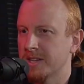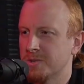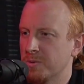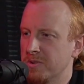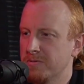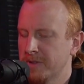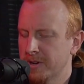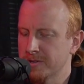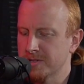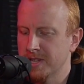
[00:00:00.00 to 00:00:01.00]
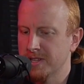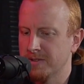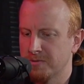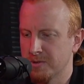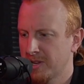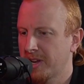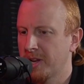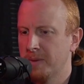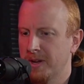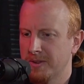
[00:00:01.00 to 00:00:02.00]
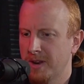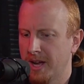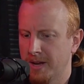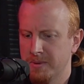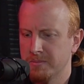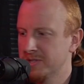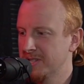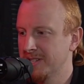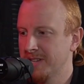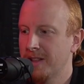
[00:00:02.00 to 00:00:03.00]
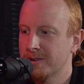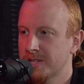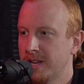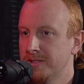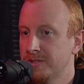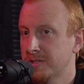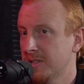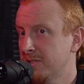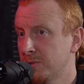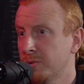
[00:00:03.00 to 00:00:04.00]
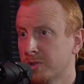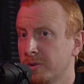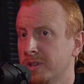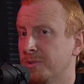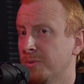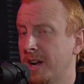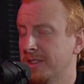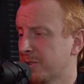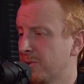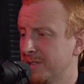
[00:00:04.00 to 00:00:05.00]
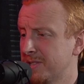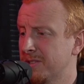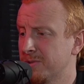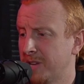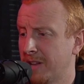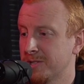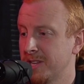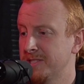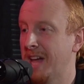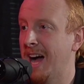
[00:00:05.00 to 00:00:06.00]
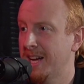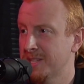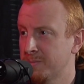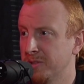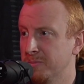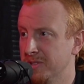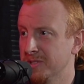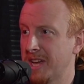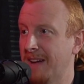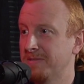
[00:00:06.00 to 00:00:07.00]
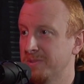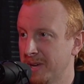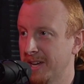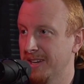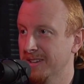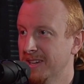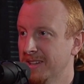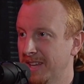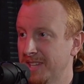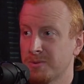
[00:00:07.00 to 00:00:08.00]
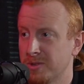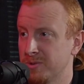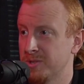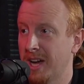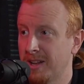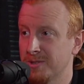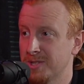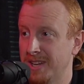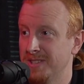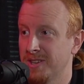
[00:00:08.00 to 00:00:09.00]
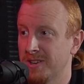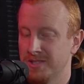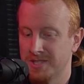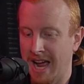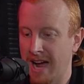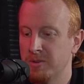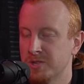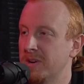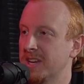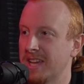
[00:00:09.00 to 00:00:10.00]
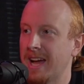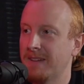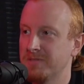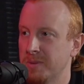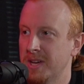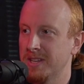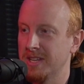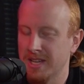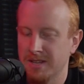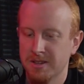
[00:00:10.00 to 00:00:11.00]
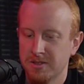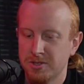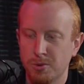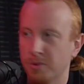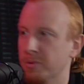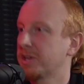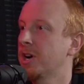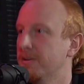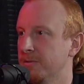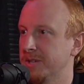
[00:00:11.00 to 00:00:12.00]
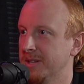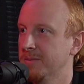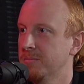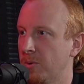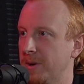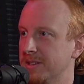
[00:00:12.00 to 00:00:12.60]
it would be fair to say that if we're talking about people seeing dollar signs, to a degree, you're right. They're going to see those dollar signs in the hospital bills they have to pay. That's where those dollar signs are, is how much money they have to pay to get to a recovery point.